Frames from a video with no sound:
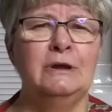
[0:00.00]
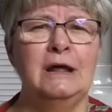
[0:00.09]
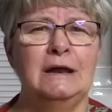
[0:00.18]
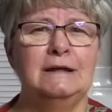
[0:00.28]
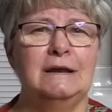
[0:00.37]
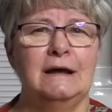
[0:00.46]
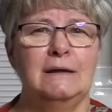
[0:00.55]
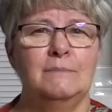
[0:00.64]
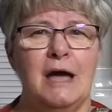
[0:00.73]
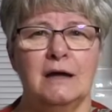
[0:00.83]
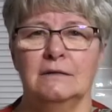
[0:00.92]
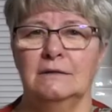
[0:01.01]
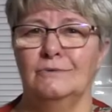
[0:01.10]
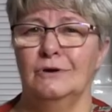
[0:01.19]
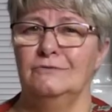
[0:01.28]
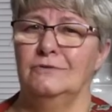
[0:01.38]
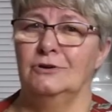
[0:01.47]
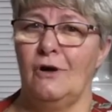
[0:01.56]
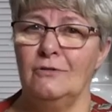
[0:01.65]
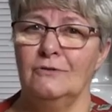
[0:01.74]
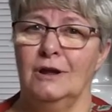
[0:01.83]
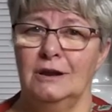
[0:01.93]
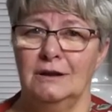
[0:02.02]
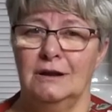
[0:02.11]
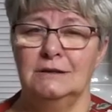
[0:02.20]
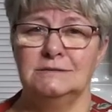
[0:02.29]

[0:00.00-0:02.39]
ninety-nine a bag, and they were on for a dollar ninety-nine,